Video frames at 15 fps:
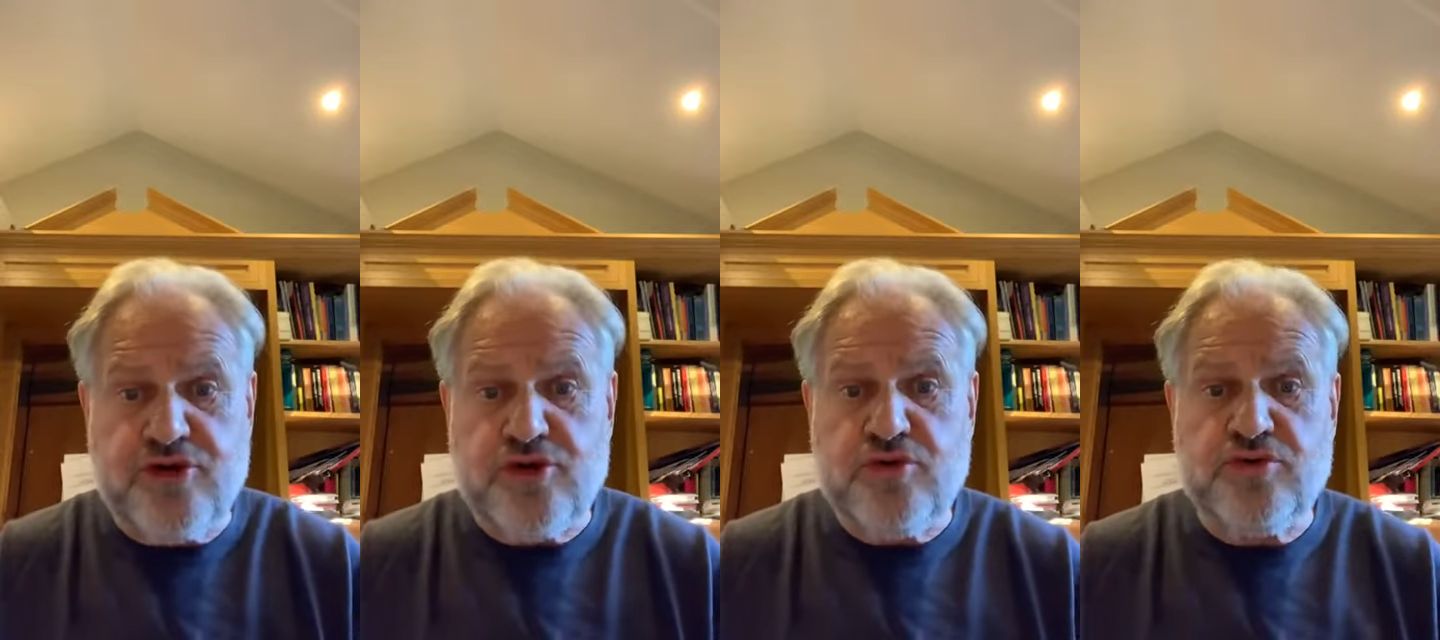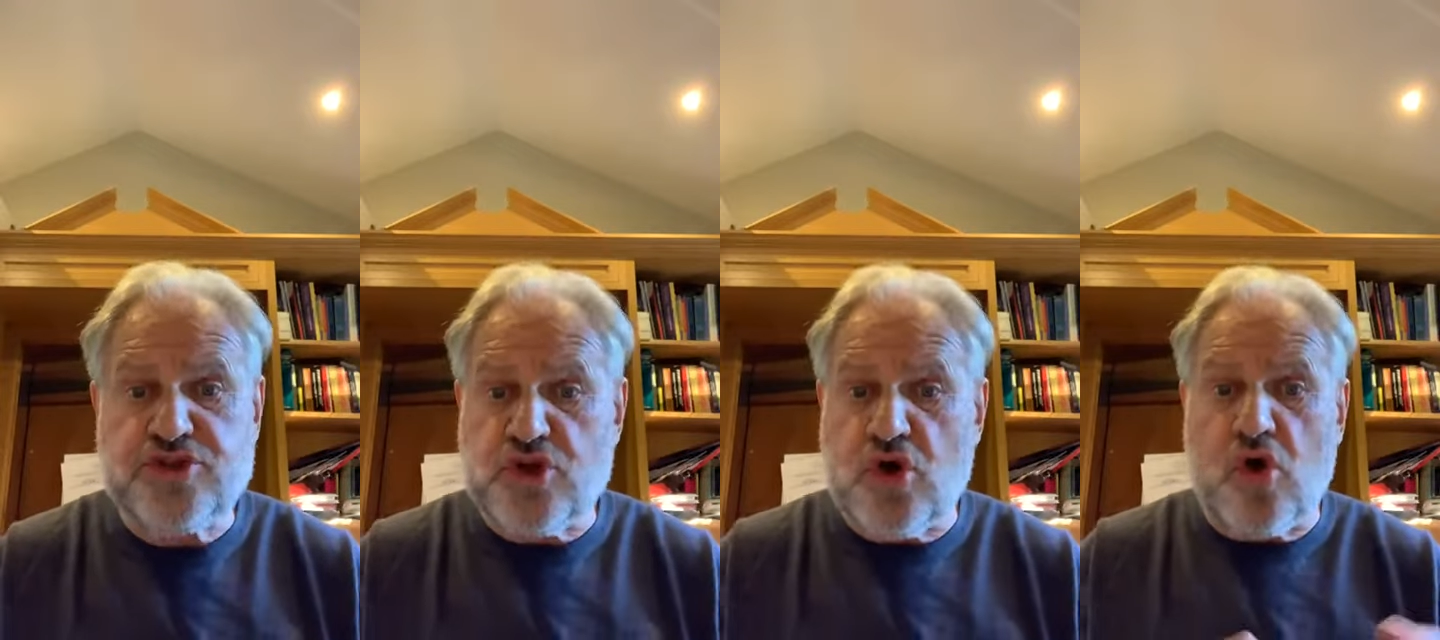
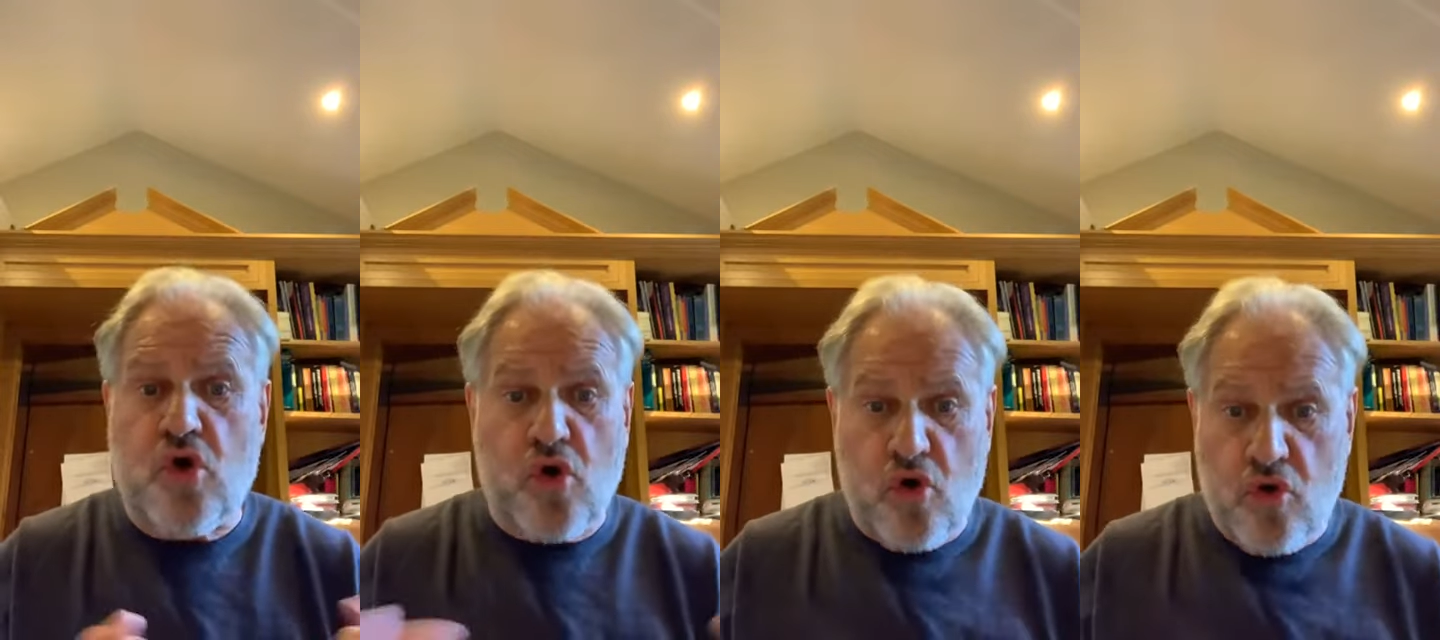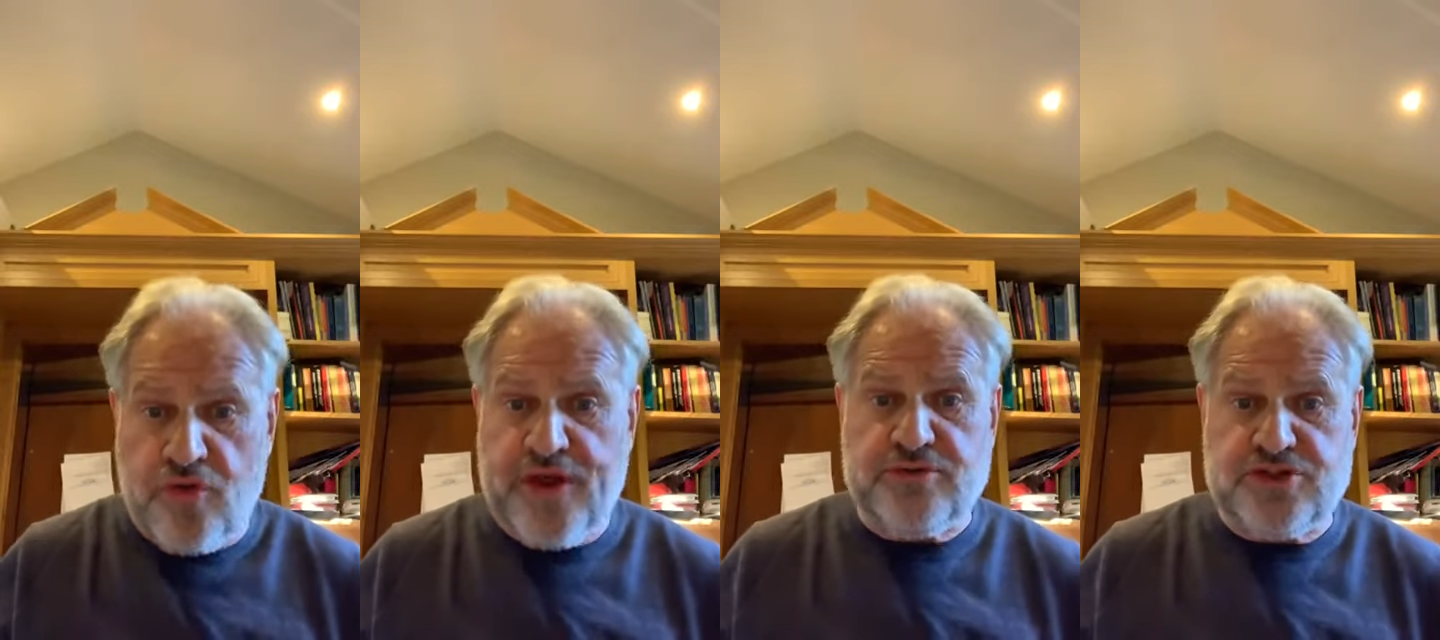
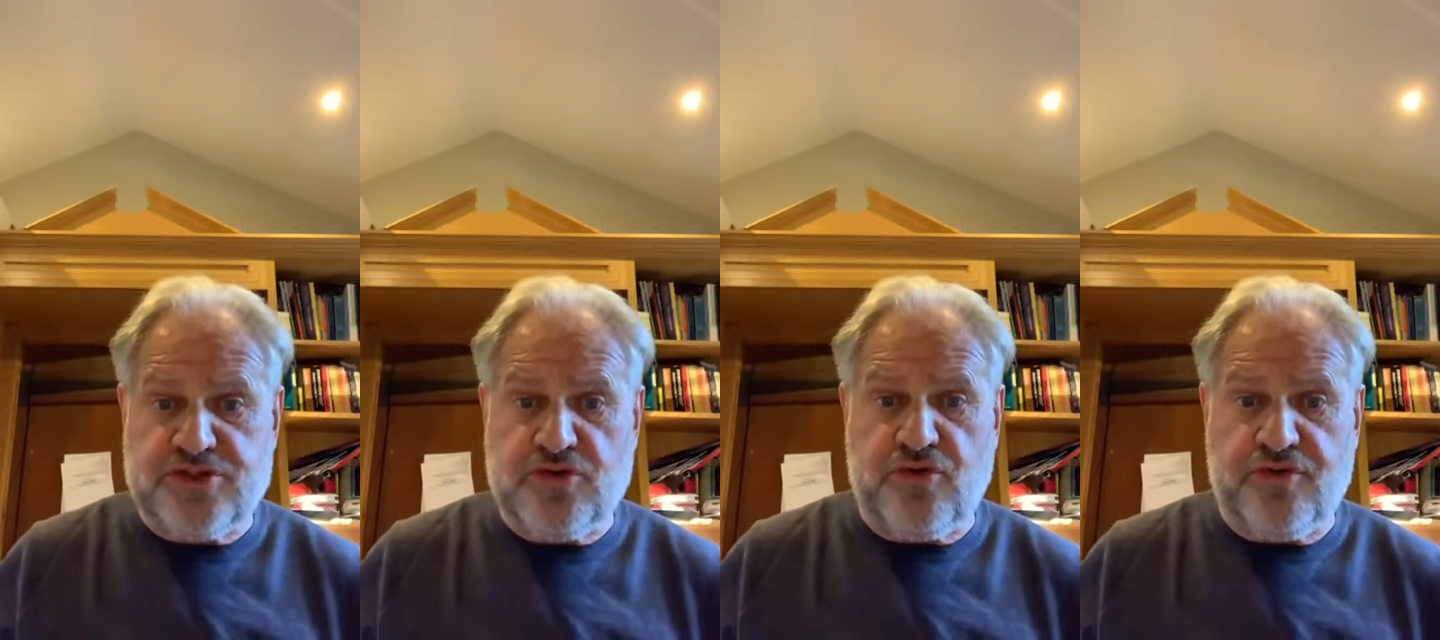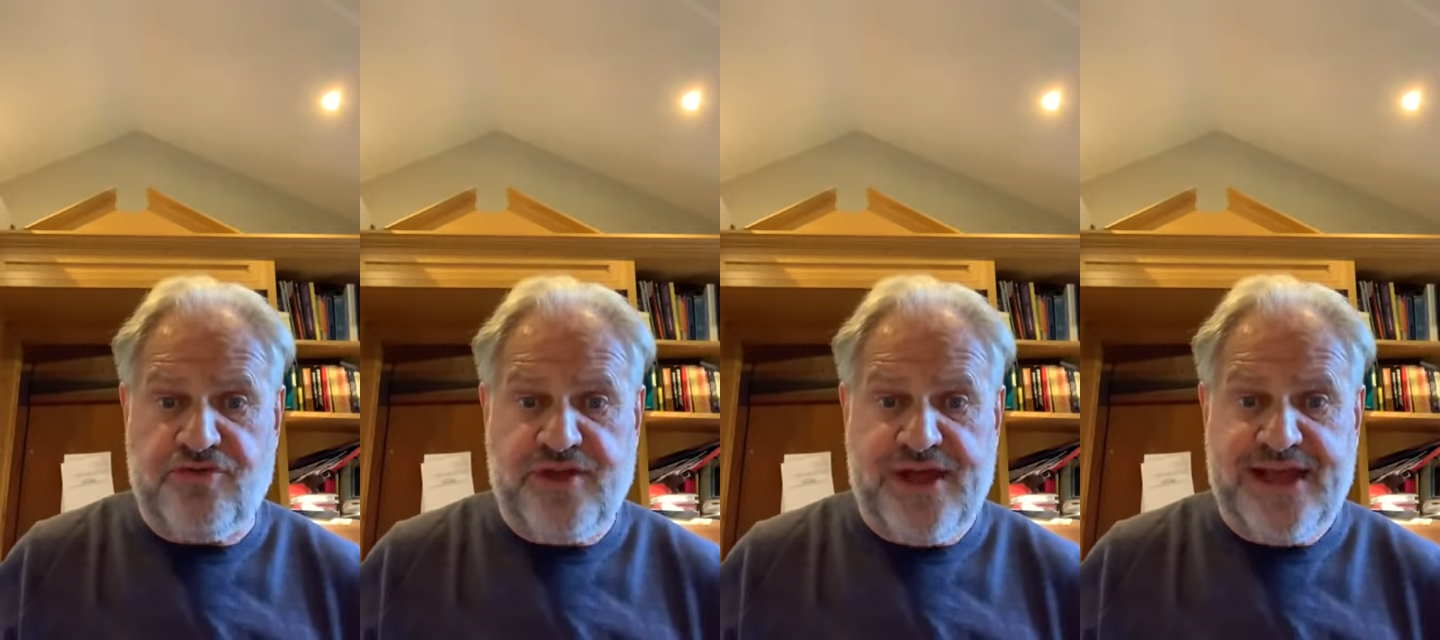fruits, all
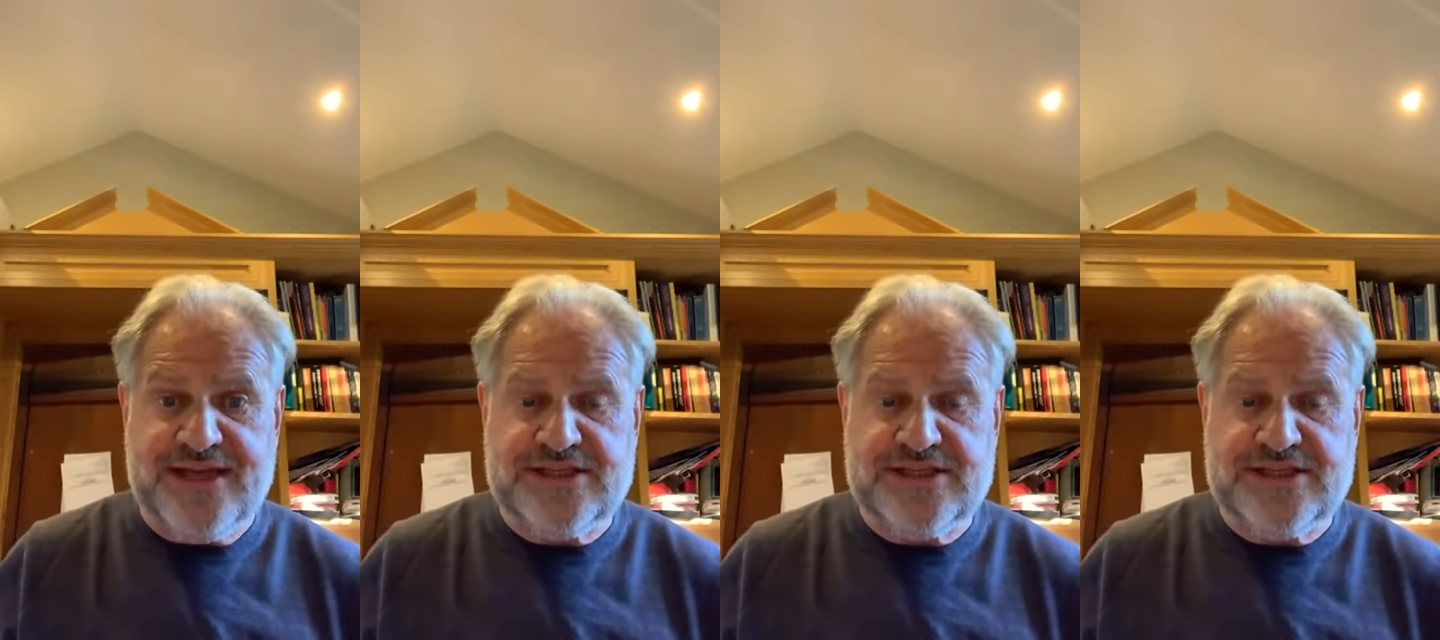those sort